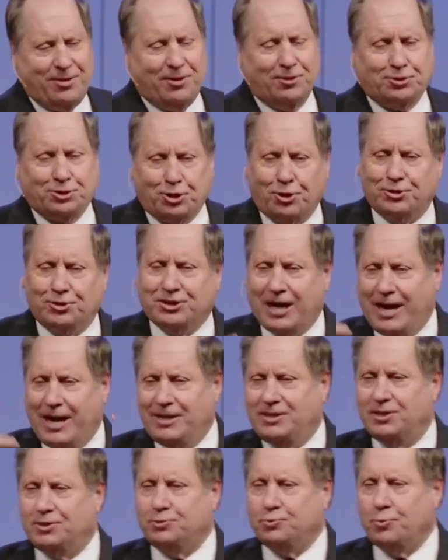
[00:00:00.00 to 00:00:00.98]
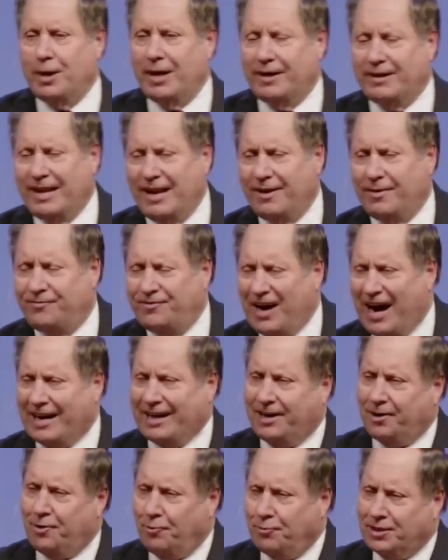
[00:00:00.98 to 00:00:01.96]
the church age, as we
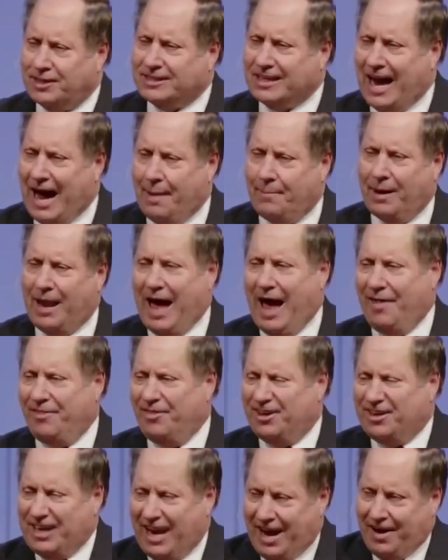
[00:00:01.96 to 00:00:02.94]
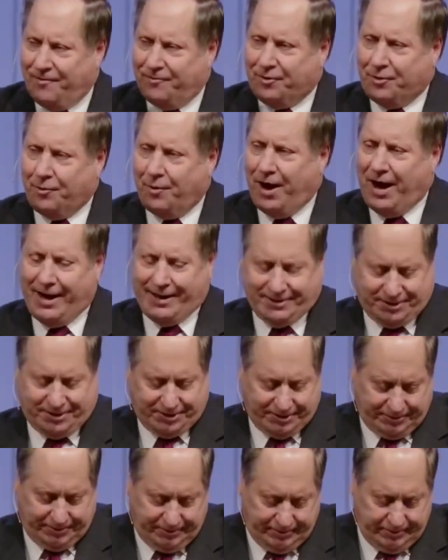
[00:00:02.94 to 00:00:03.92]
identified it on the timeline, the day of
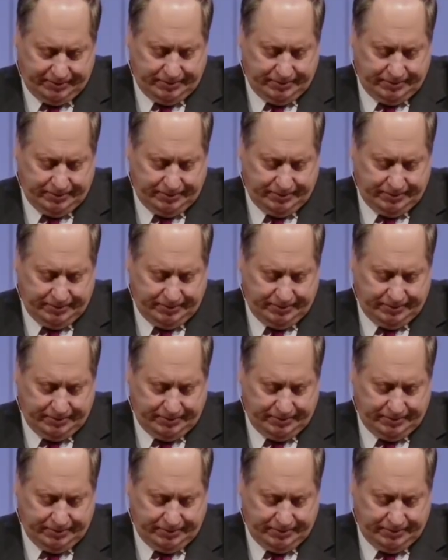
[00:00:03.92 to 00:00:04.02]
grace.